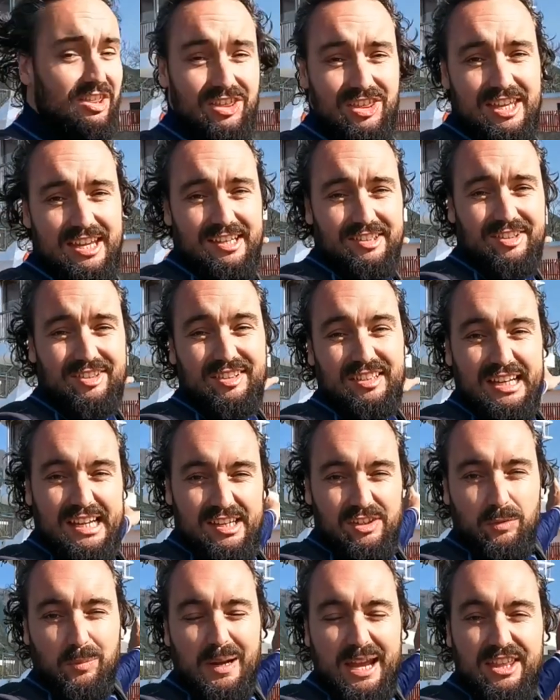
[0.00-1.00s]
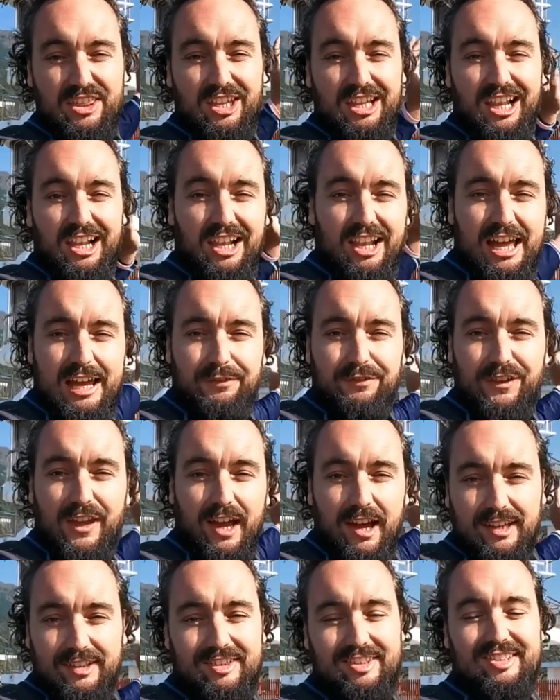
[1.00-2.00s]
This is where the
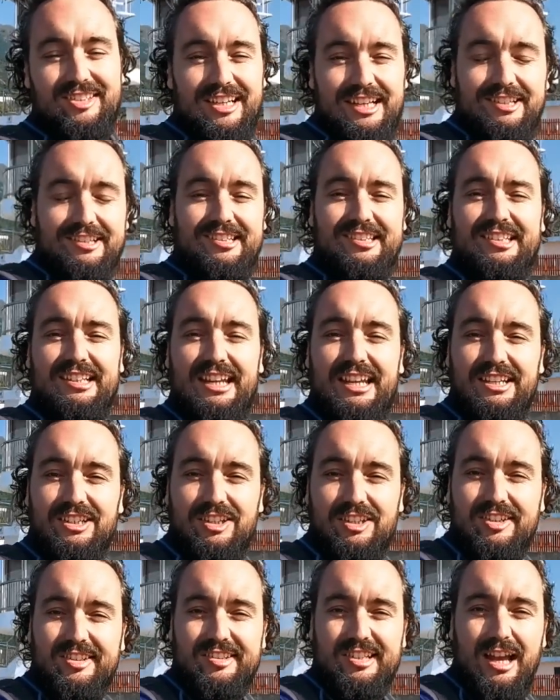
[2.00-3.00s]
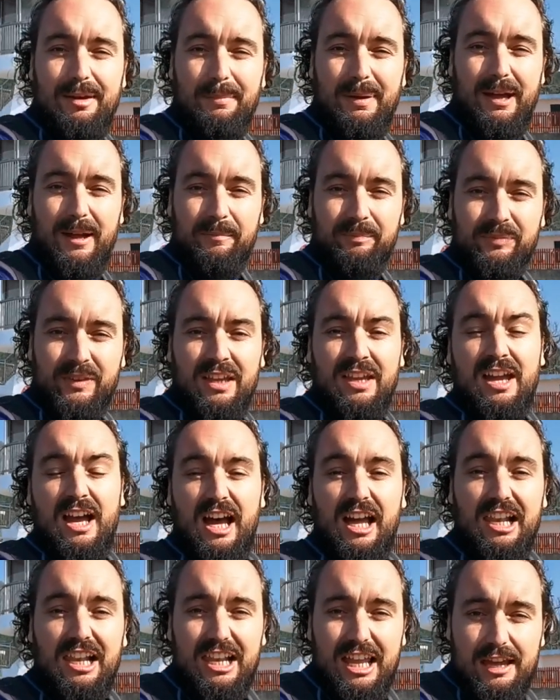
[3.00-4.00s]
lifeguard sits in the summer.
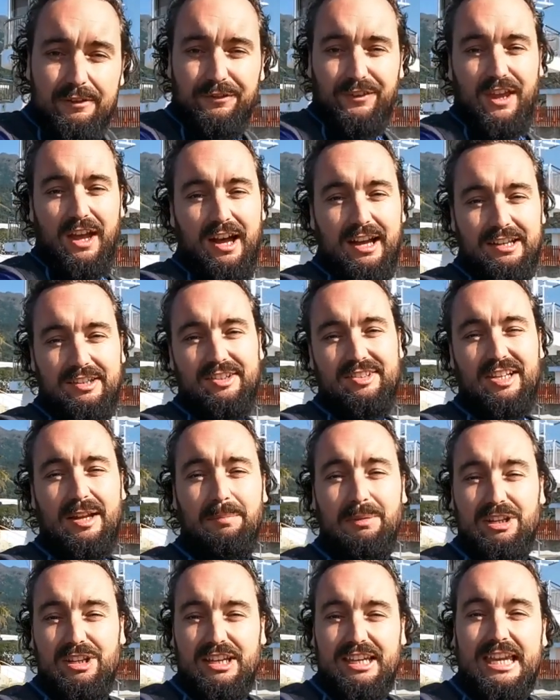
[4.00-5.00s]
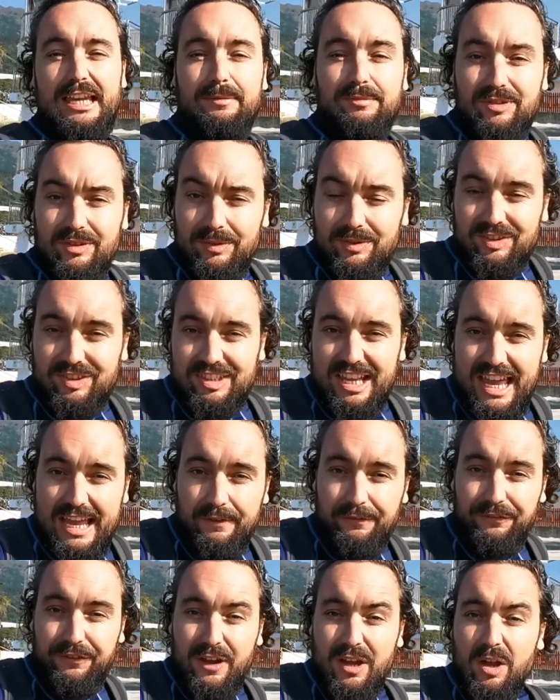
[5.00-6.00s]
A lifeguard is somebody that keeps you
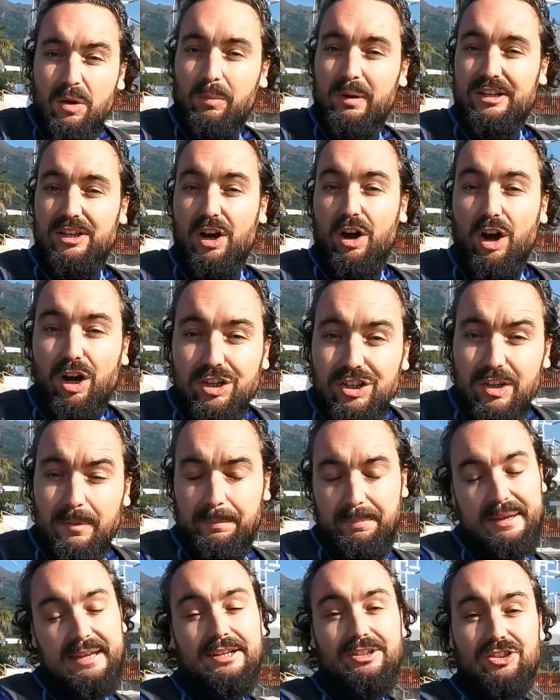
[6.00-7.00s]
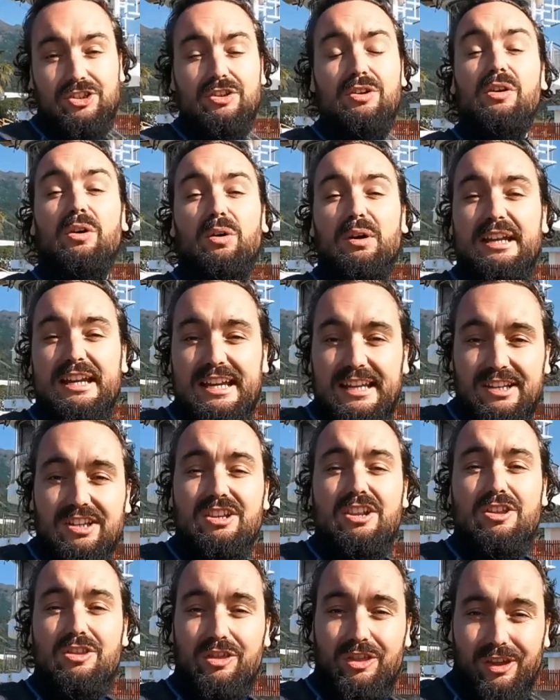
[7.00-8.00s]
safe when you're on the beach or in
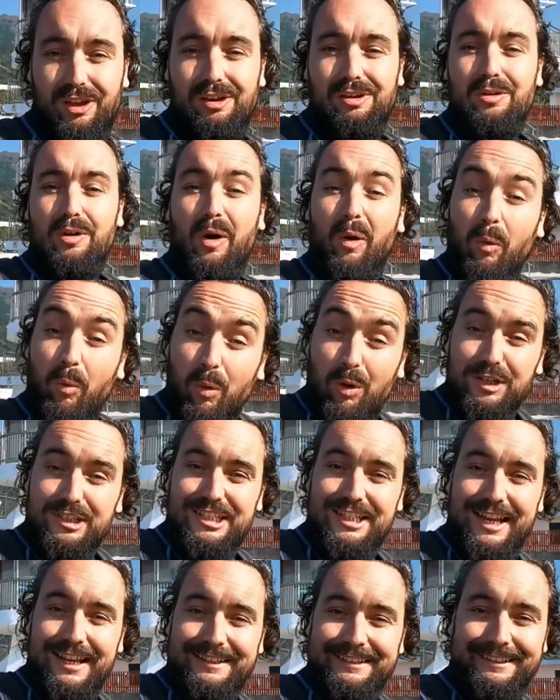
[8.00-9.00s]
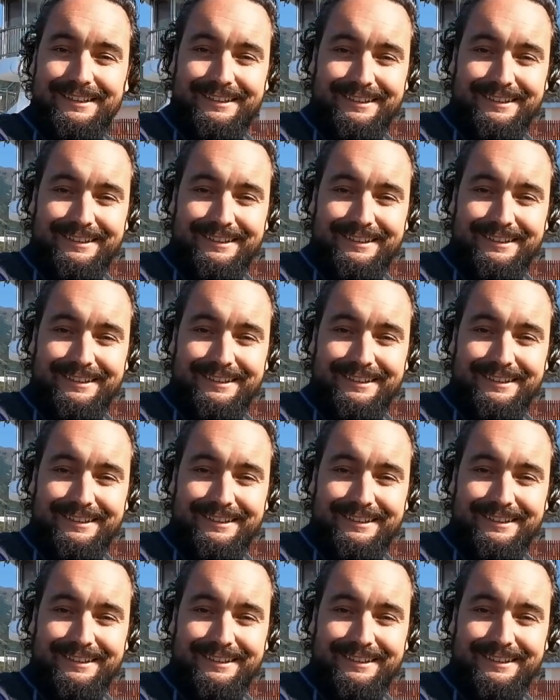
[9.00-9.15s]
the water.